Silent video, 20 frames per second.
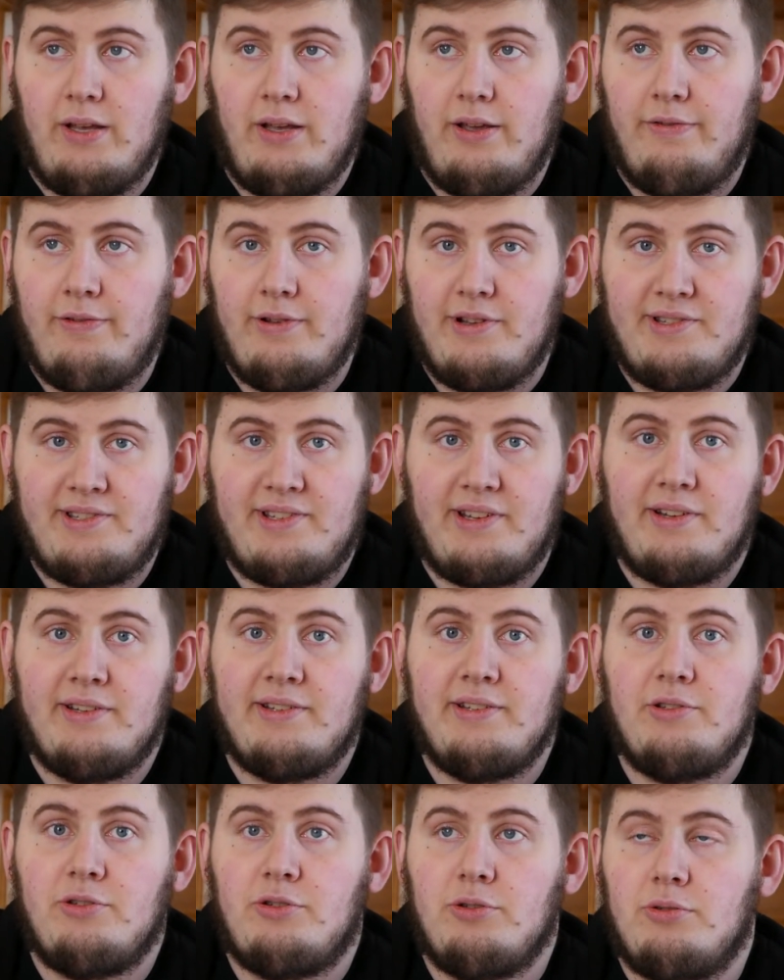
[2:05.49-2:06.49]
If you are
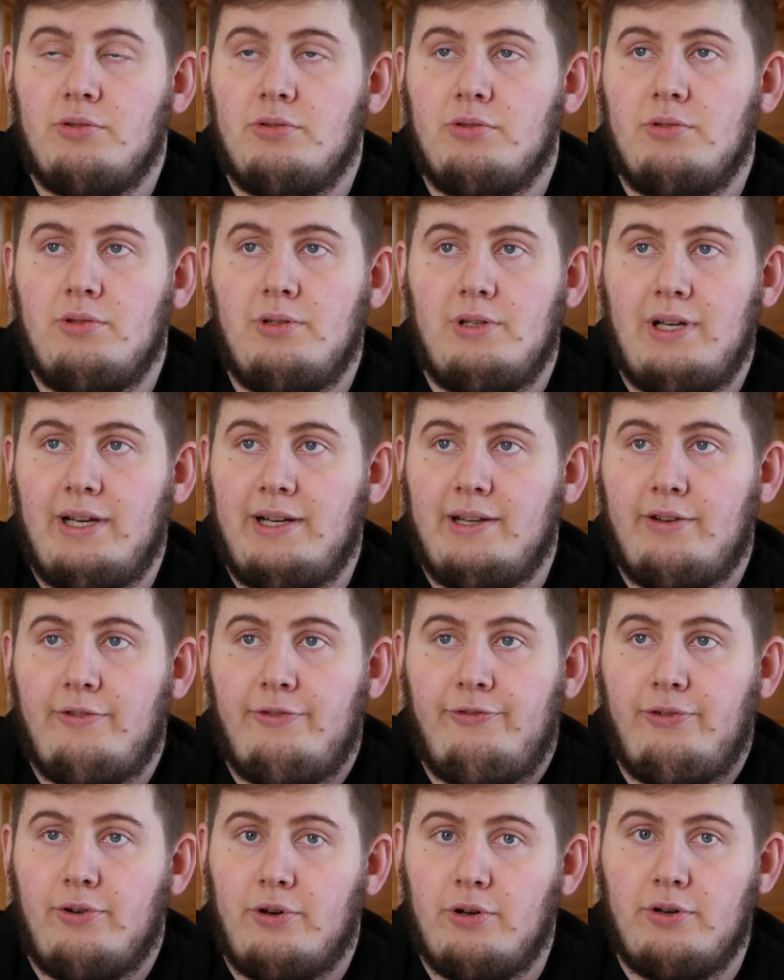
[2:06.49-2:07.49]
starting to
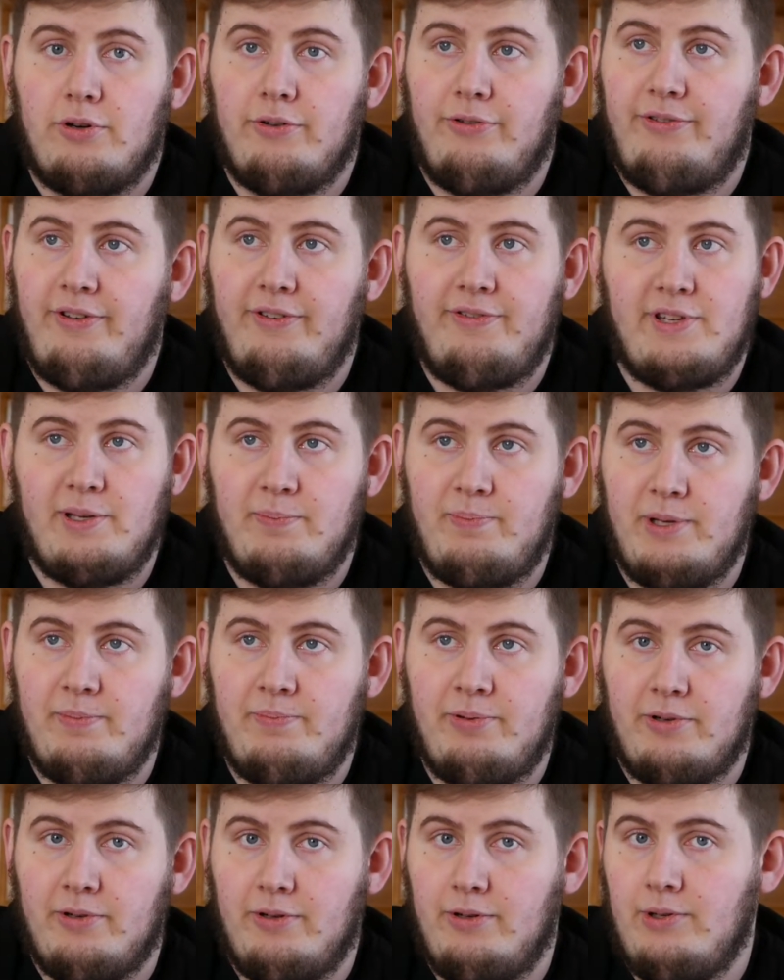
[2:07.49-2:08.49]
follow 50
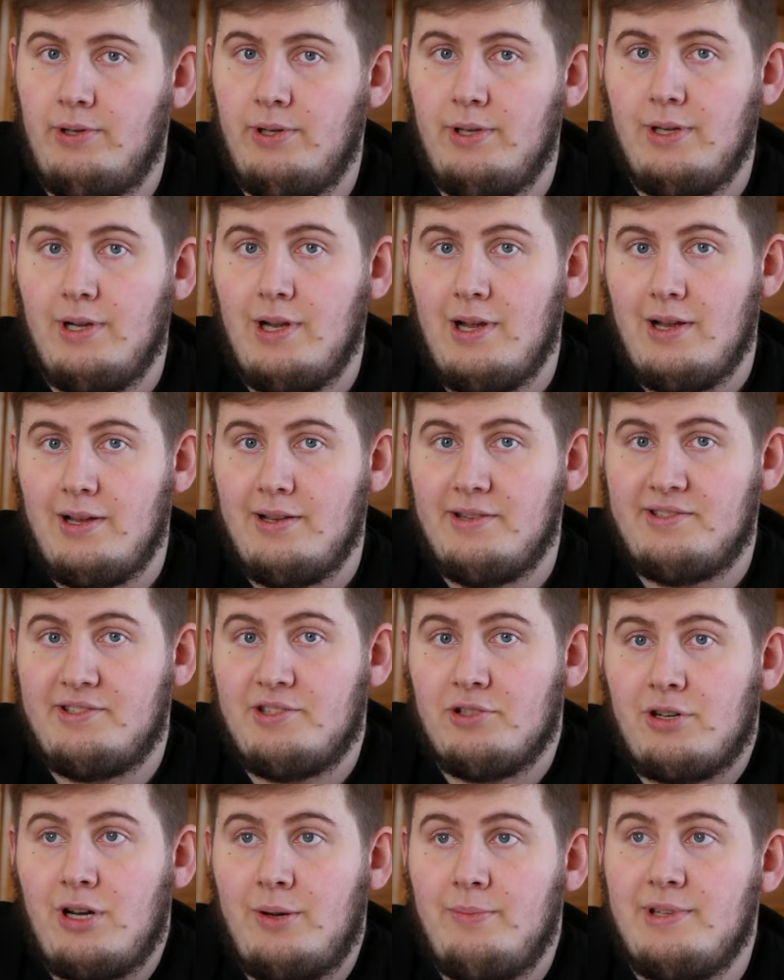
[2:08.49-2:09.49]
people,
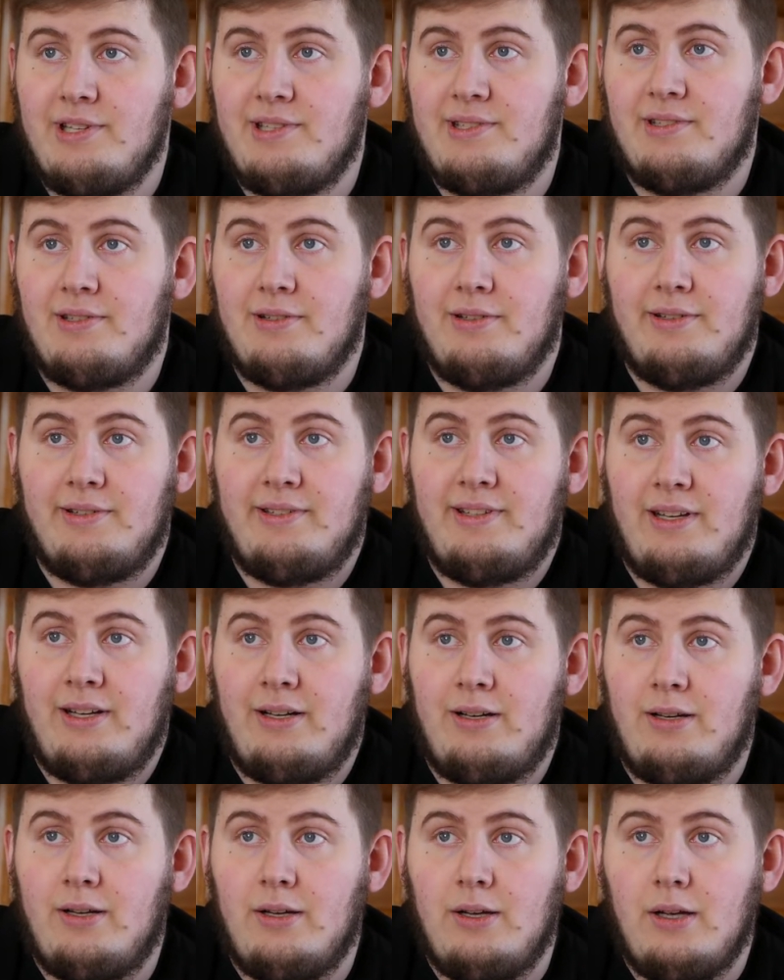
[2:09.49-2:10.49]
Instagram is gonna
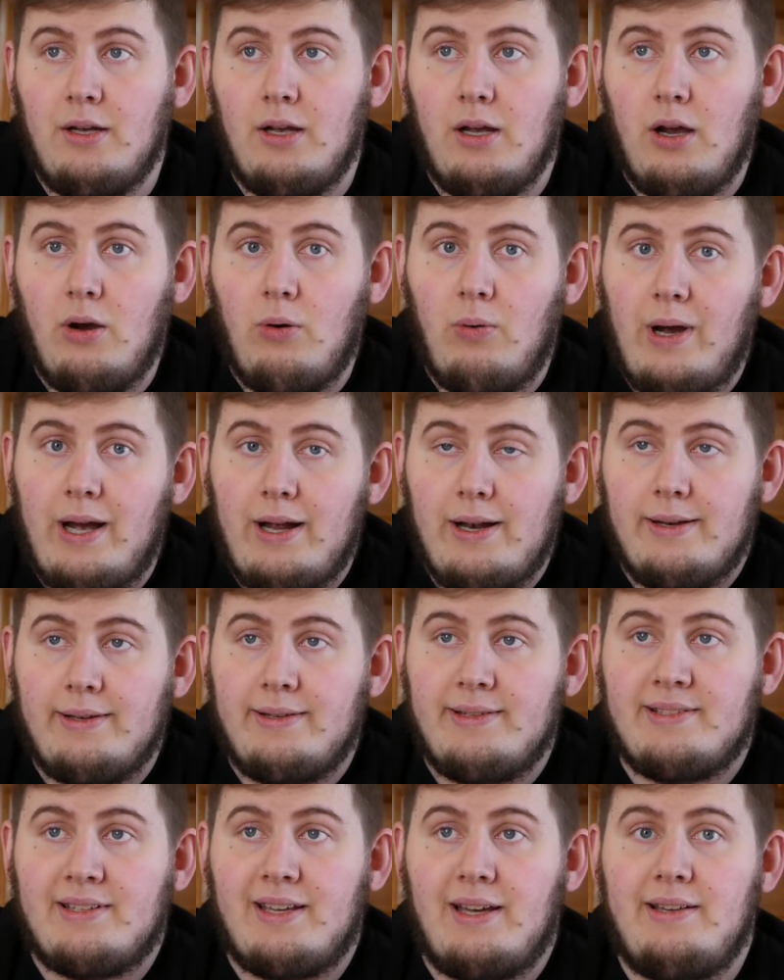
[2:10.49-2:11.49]
tell, well,
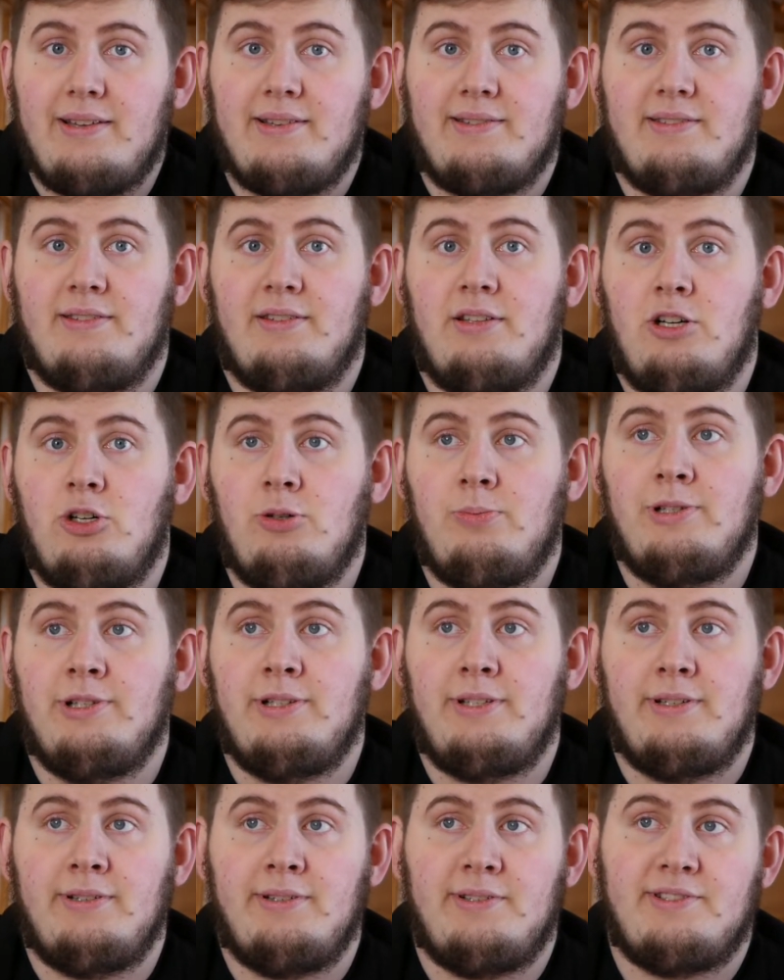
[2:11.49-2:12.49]
this guy is
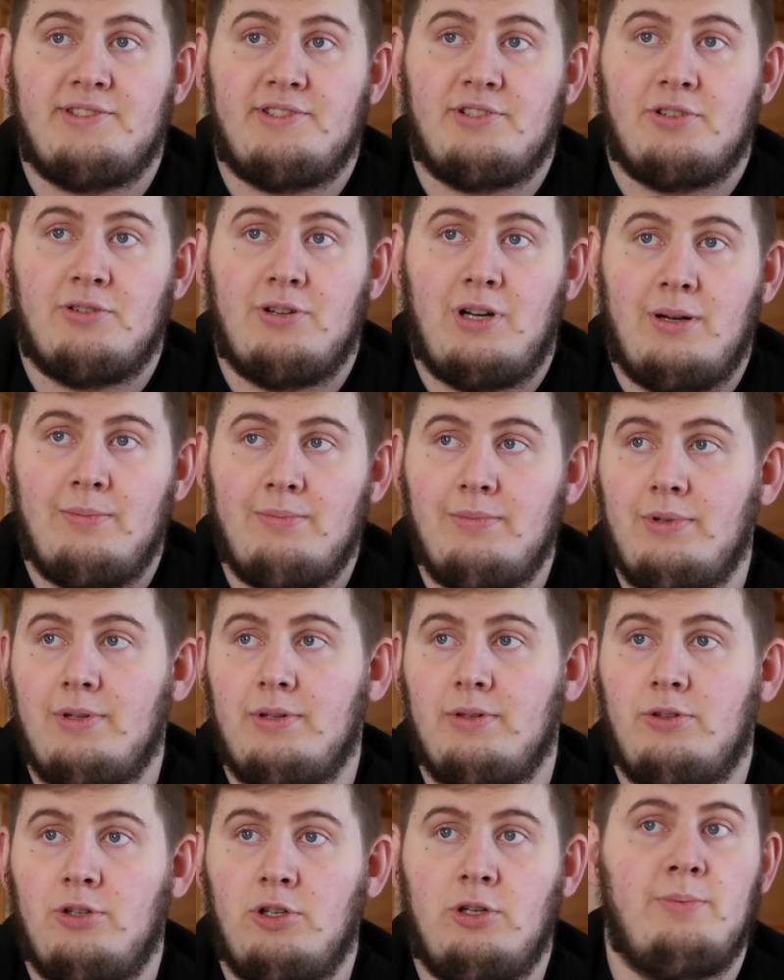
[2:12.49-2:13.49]
nobody on Instagram,
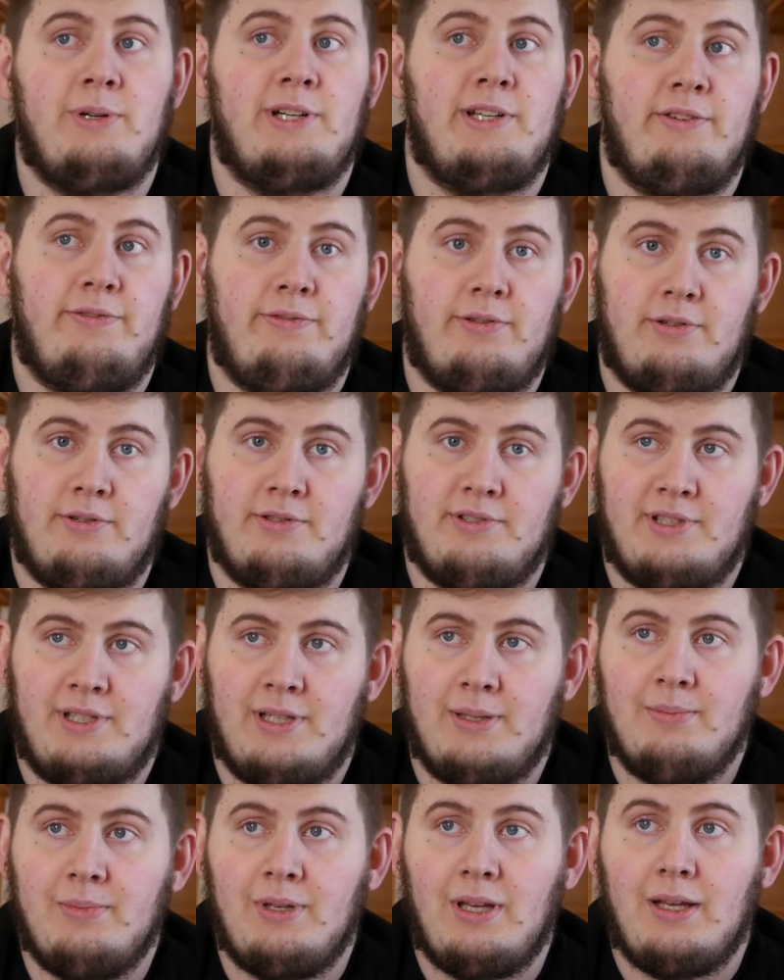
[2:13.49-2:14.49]
nobody follows
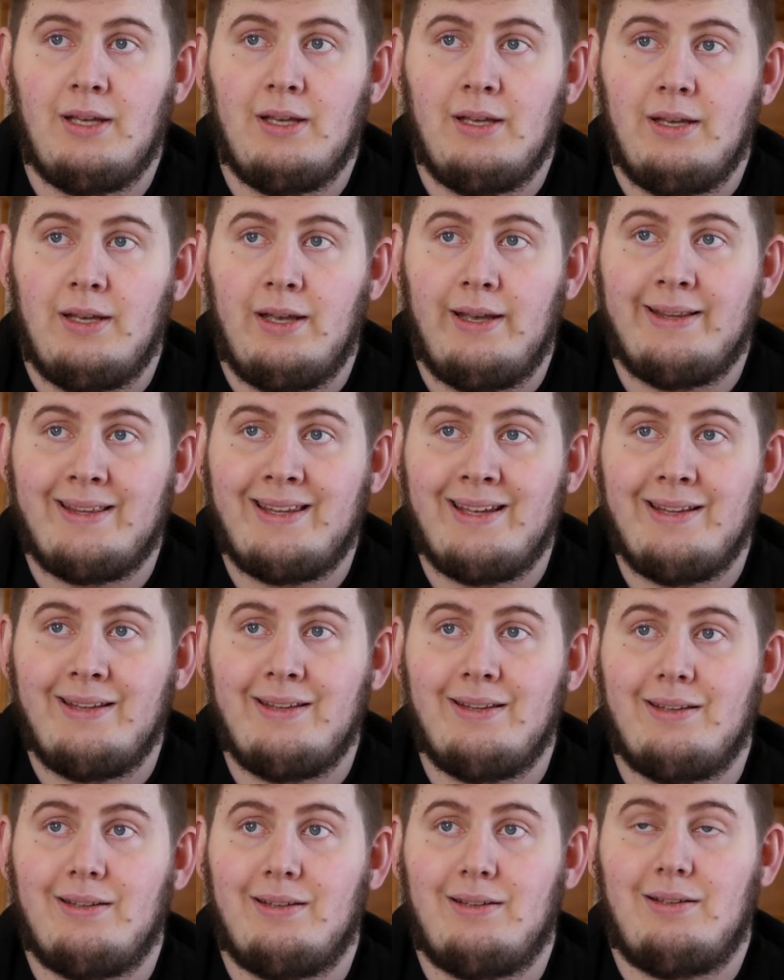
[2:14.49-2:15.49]
him, and
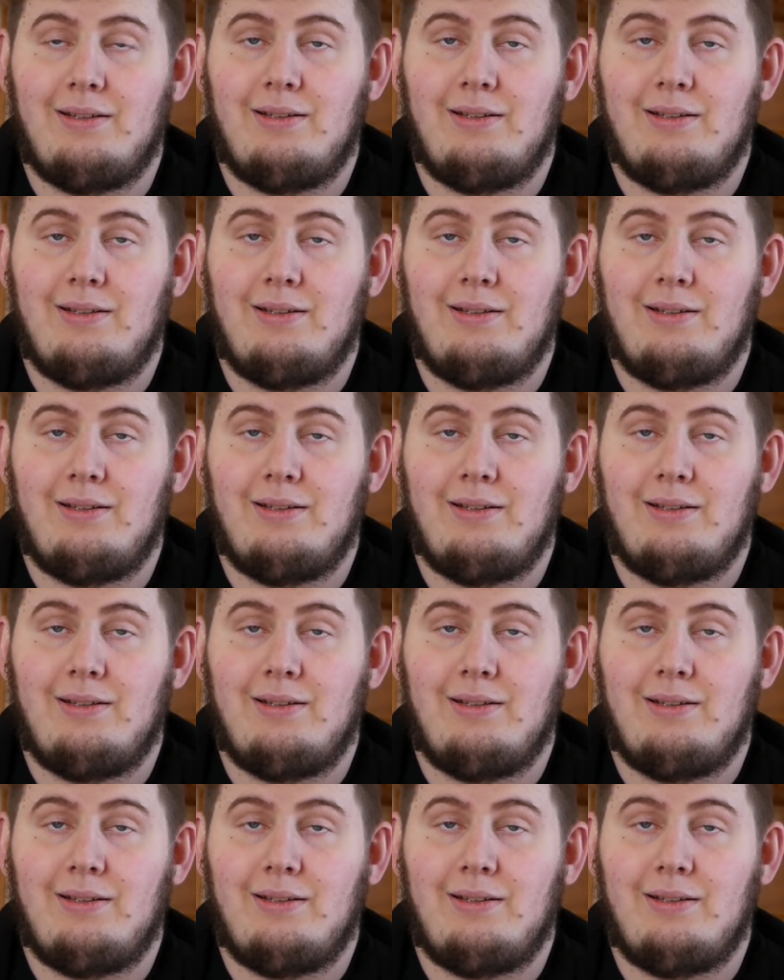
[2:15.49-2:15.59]
then